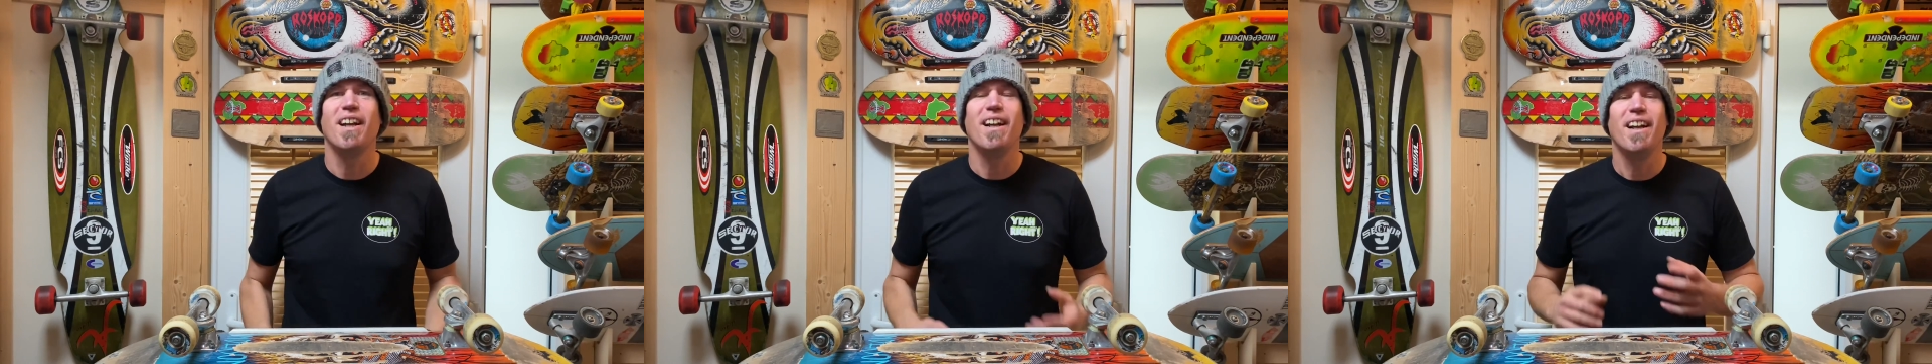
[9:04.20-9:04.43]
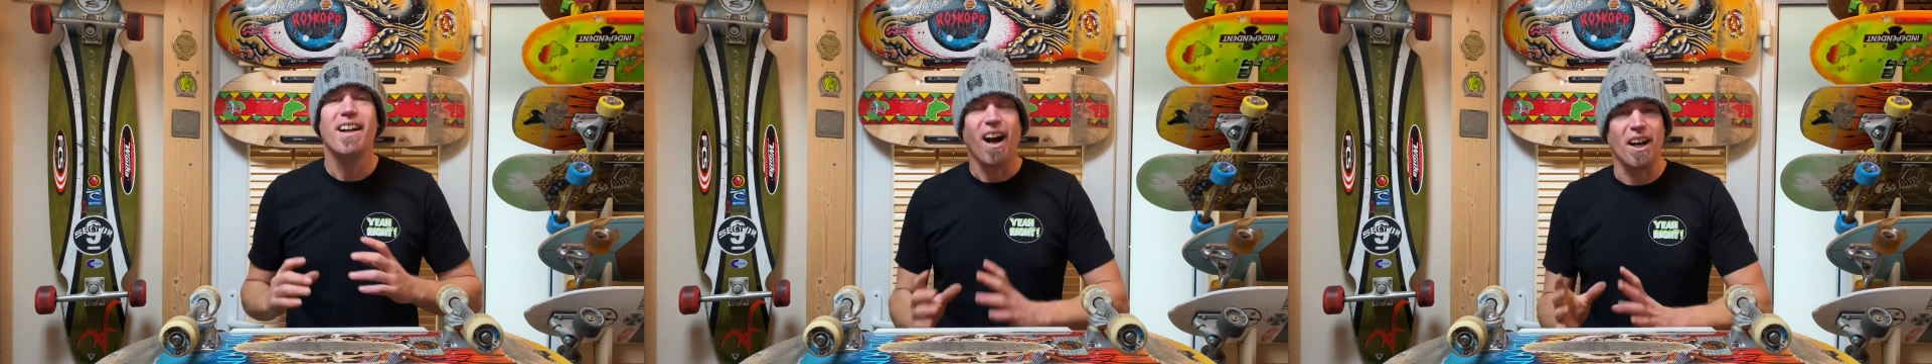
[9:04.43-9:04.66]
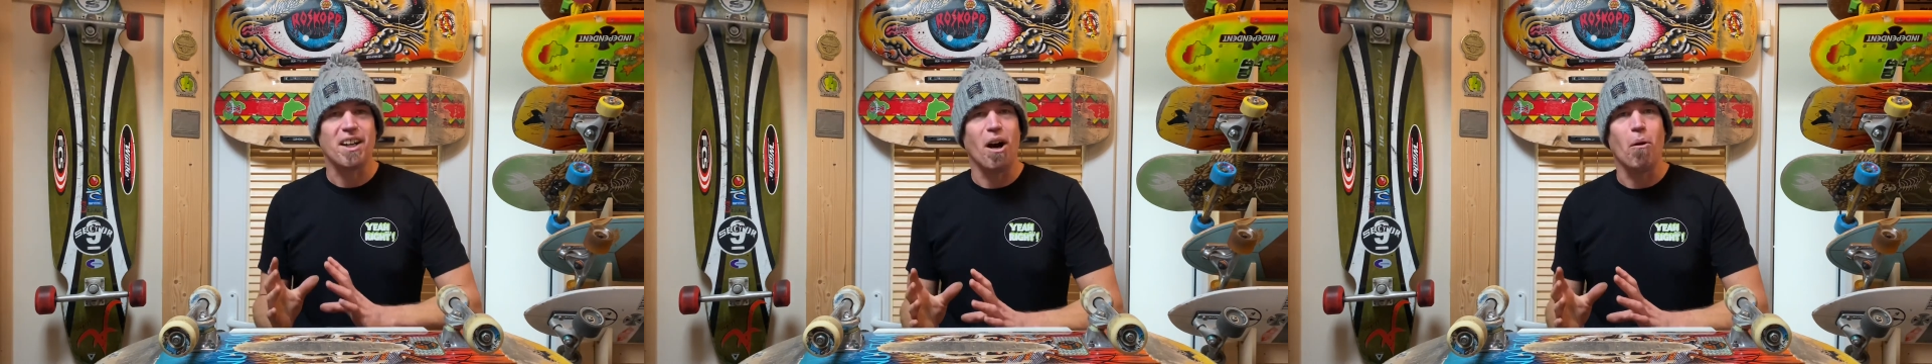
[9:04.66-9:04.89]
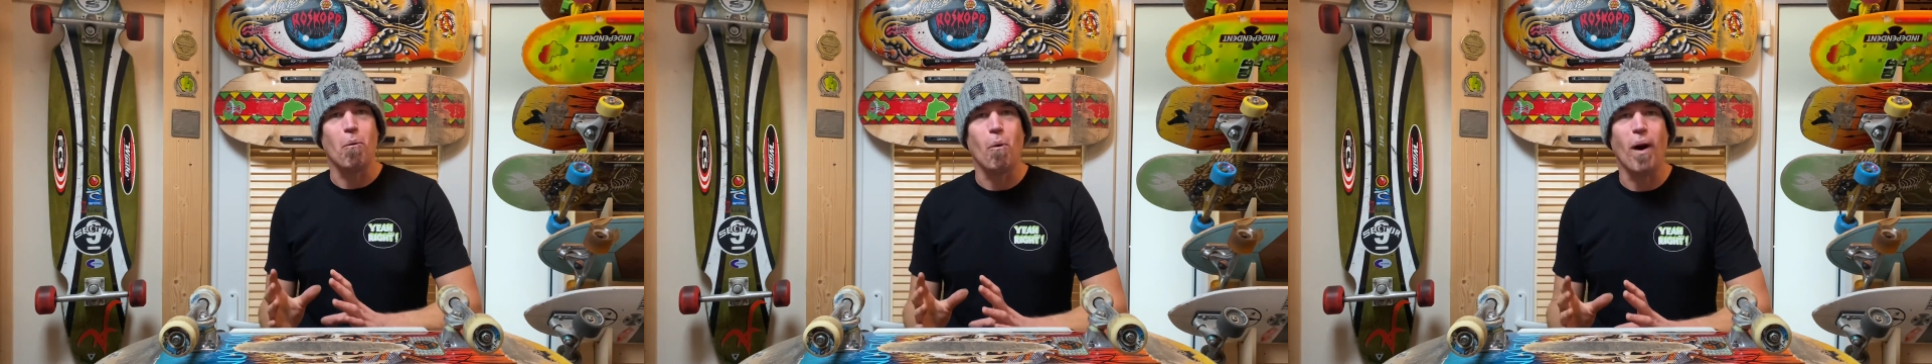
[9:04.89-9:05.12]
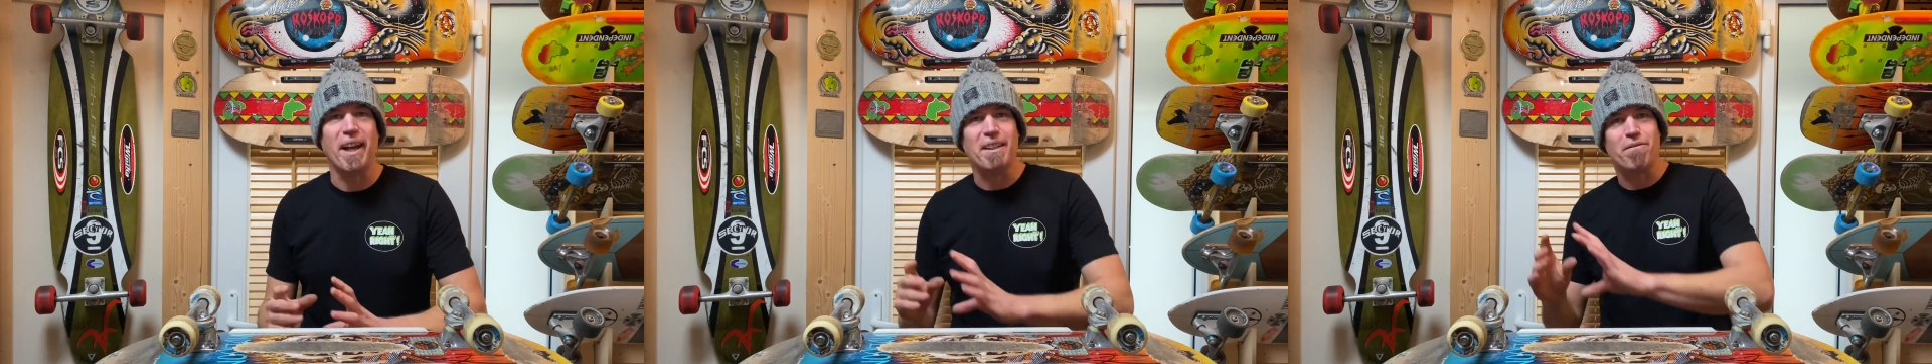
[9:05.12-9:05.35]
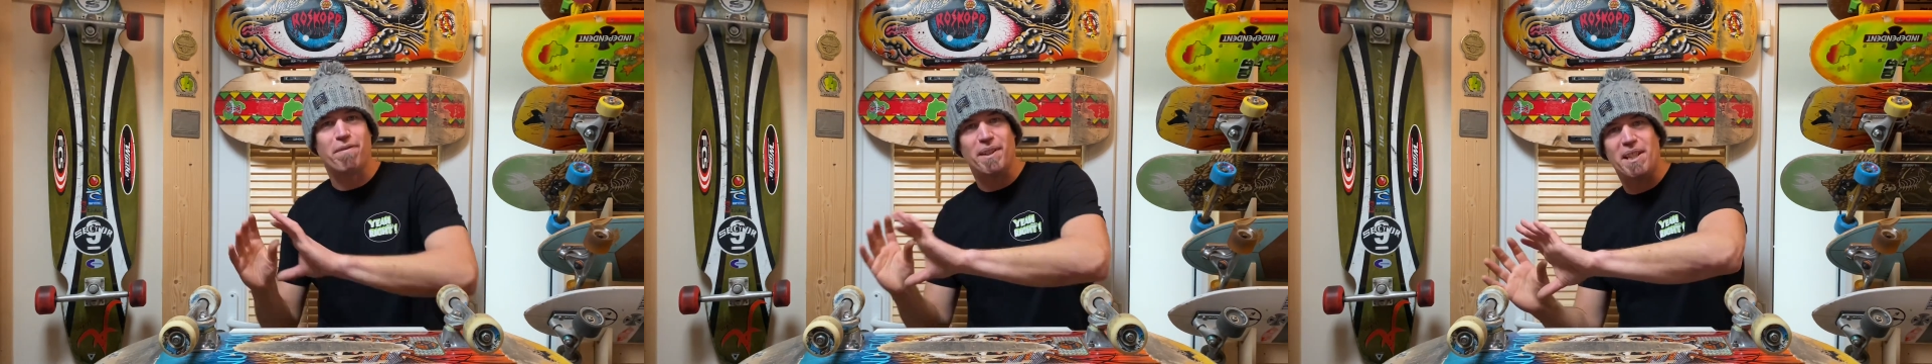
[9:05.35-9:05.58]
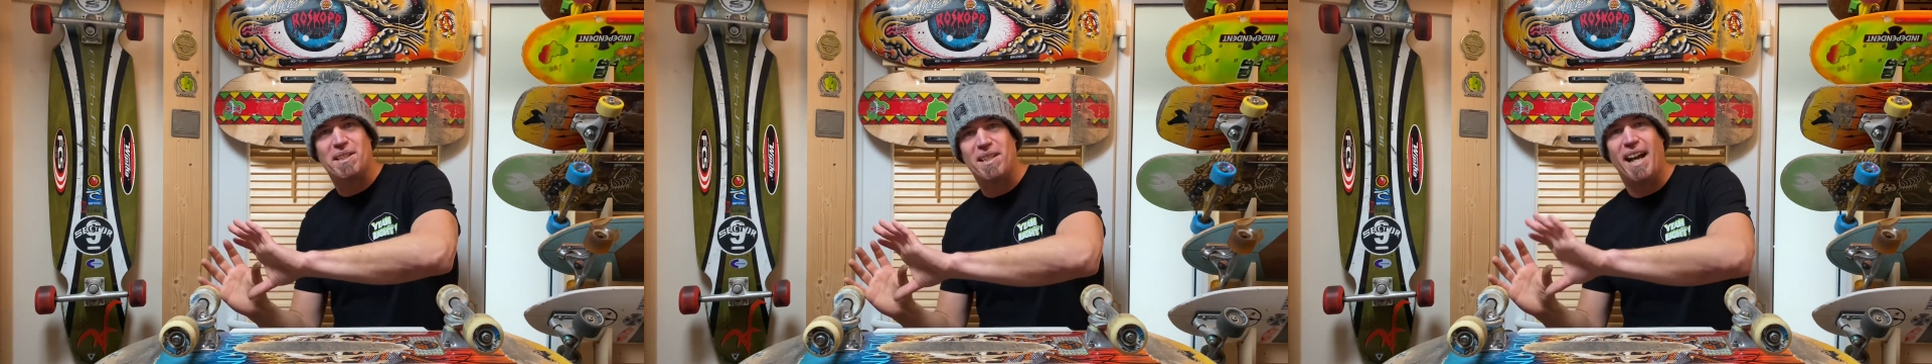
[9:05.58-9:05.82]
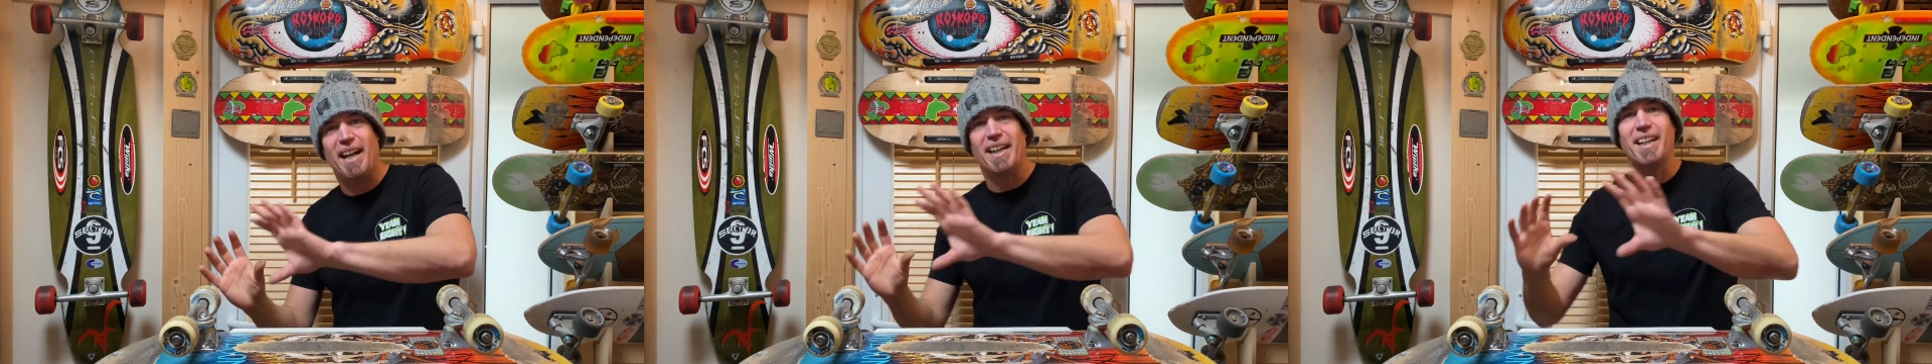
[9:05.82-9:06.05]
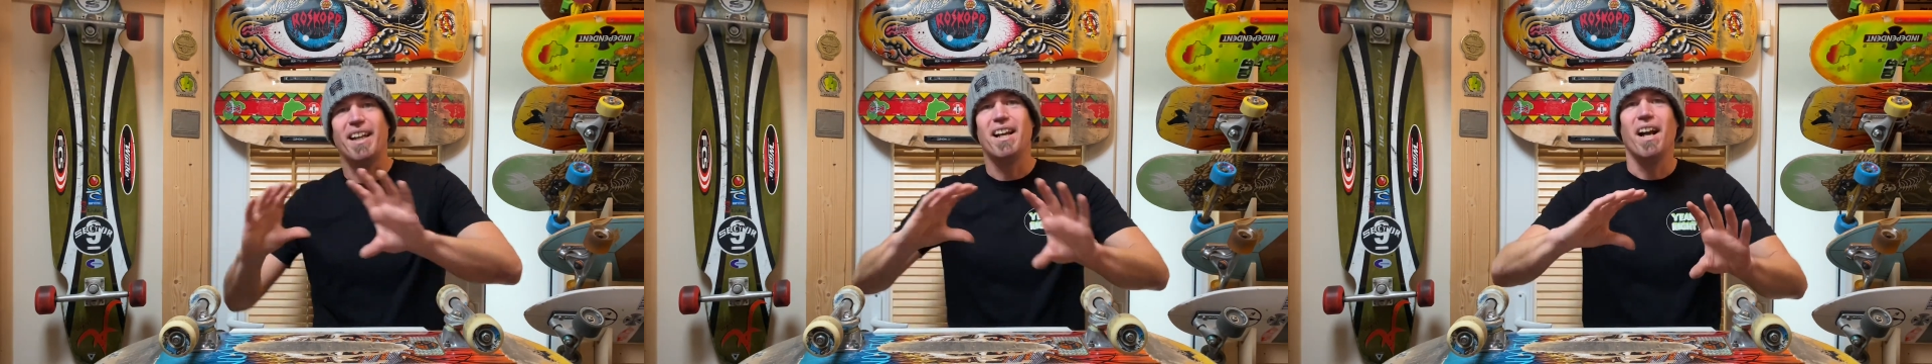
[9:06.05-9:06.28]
I can't wait for the day